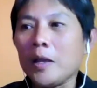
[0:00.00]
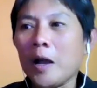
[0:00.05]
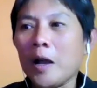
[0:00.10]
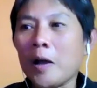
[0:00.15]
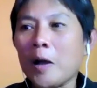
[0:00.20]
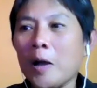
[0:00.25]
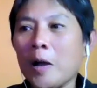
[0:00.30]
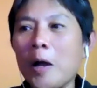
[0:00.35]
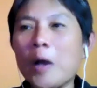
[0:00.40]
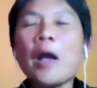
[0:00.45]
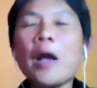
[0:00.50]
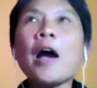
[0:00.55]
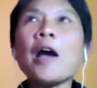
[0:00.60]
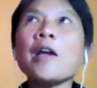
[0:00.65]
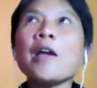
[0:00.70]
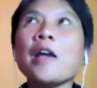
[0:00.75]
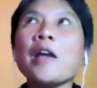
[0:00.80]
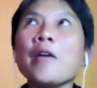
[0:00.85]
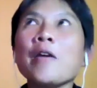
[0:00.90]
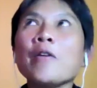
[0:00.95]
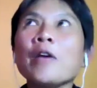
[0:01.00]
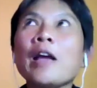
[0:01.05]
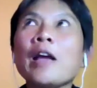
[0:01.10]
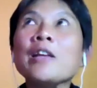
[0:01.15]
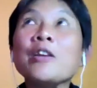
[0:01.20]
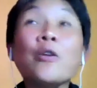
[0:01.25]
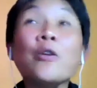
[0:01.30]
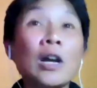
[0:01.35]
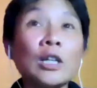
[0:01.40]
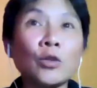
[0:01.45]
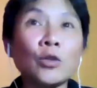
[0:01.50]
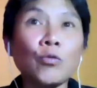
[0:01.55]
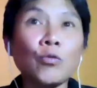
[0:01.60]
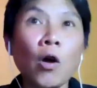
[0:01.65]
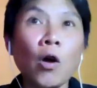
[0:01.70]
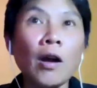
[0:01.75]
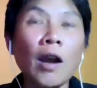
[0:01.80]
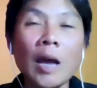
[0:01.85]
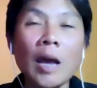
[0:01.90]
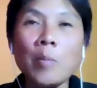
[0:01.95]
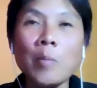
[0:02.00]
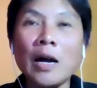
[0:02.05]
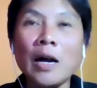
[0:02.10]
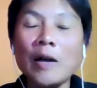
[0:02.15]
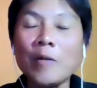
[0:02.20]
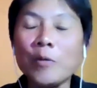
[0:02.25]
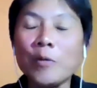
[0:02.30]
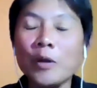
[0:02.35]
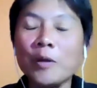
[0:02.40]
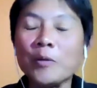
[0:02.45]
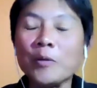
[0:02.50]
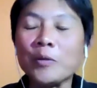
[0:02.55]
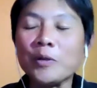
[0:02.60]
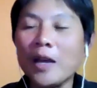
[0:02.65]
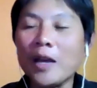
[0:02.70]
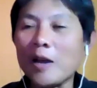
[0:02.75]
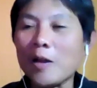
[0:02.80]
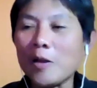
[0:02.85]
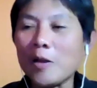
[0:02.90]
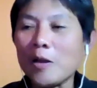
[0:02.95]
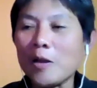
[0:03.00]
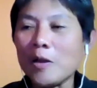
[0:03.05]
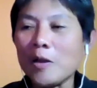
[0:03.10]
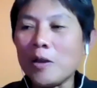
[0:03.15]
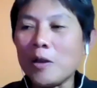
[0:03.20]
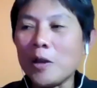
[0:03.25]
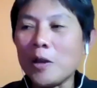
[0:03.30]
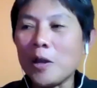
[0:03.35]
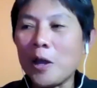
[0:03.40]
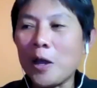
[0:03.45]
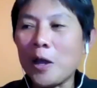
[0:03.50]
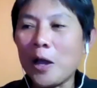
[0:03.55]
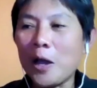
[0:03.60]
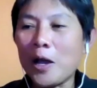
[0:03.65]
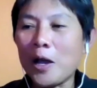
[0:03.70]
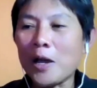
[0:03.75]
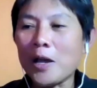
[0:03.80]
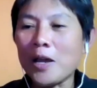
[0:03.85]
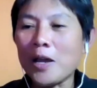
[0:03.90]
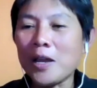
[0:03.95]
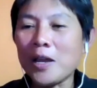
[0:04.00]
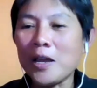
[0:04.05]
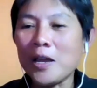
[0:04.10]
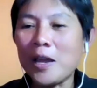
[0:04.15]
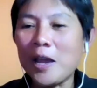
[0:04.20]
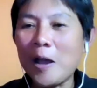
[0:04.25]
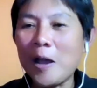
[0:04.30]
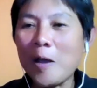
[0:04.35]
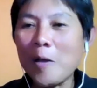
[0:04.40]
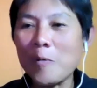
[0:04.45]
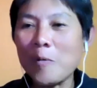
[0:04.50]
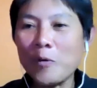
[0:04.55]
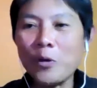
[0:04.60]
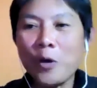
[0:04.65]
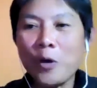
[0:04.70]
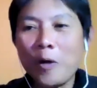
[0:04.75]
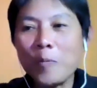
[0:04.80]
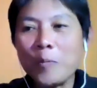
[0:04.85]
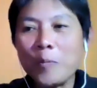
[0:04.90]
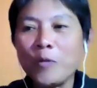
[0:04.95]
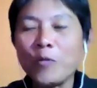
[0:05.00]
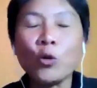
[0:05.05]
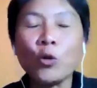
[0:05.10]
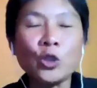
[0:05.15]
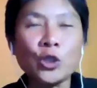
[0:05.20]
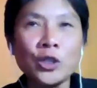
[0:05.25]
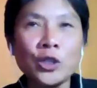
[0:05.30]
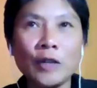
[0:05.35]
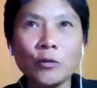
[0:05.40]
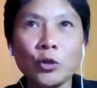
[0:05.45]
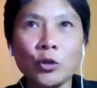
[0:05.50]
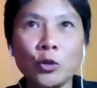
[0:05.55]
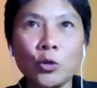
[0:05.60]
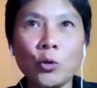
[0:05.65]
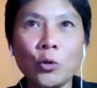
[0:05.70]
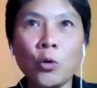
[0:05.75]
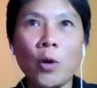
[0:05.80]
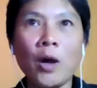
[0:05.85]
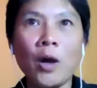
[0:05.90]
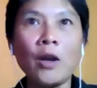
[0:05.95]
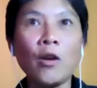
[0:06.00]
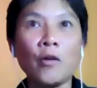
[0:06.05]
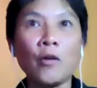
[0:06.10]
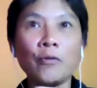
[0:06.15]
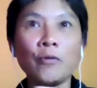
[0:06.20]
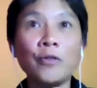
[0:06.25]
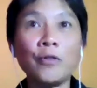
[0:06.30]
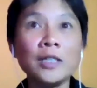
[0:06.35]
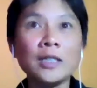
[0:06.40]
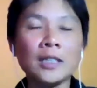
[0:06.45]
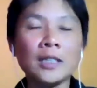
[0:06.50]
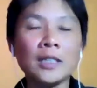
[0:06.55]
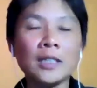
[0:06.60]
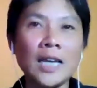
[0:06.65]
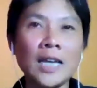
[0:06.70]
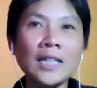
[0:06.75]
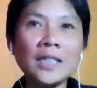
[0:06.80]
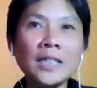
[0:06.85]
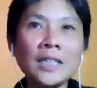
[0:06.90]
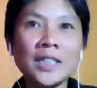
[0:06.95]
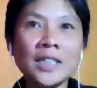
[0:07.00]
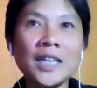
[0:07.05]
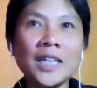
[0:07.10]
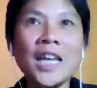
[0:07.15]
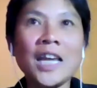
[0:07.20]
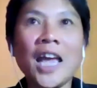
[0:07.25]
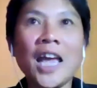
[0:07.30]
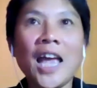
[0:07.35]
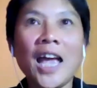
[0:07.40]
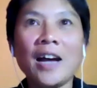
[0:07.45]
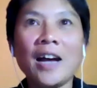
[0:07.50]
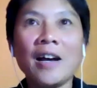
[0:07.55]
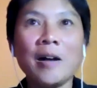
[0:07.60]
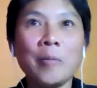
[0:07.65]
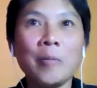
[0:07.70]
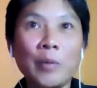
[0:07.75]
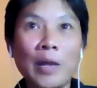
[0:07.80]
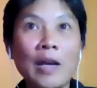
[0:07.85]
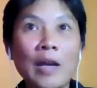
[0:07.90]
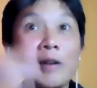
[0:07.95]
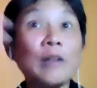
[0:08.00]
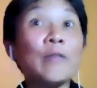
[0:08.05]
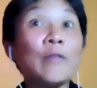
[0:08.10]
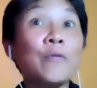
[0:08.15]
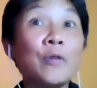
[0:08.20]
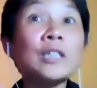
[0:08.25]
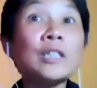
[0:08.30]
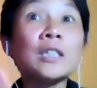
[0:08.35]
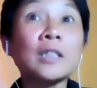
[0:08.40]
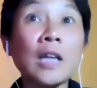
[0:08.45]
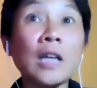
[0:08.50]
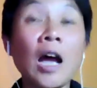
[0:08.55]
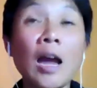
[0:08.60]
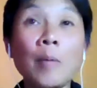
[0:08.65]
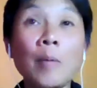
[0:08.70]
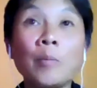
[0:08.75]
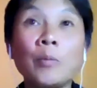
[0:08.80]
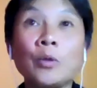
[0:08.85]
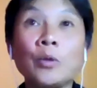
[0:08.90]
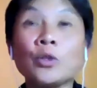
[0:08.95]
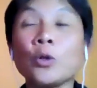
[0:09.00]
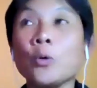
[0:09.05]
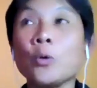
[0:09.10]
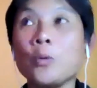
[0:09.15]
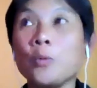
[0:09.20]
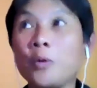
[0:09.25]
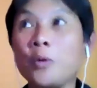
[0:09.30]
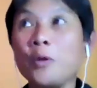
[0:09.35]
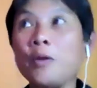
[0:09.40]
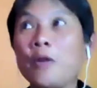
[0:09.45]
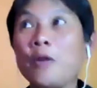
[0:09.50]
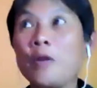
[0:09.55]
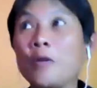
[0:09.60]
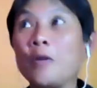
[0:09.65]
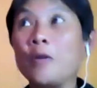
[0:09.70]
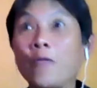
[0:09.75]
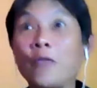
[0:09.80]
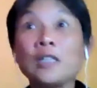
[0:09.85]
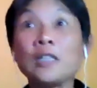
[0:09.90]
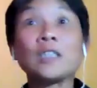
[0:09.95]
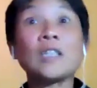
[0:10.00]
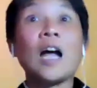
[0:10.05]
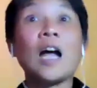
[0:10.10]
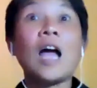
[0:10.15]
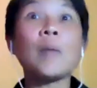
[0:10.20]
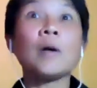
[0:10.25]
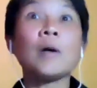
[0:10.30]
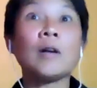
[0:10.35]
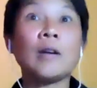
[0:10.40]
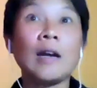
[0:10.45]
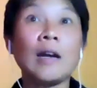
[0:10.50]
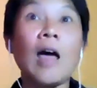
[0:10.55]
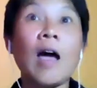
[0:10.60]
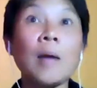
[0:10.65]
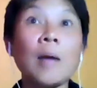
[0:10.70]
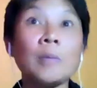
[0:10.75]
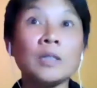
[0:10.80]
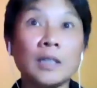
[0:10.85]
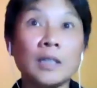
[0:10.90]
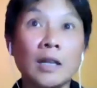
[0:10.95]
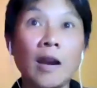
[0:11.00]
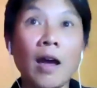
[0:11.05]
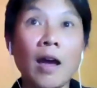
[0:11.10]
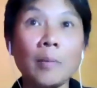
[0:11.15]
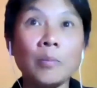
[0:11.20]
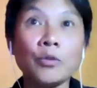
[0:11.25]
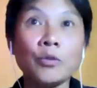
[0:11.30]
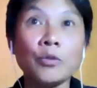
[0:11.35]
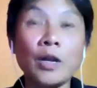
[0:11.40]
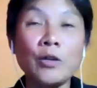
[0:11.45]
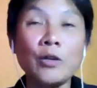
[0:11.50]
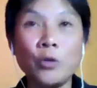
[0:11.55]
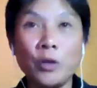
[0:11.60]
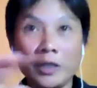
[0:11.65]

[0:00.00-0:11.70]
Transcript: Yeah, I as a rock climber, I've been fortunate enough to do quite a lot of first ascents. Like the first time, so, the first time a climb is climbed, right?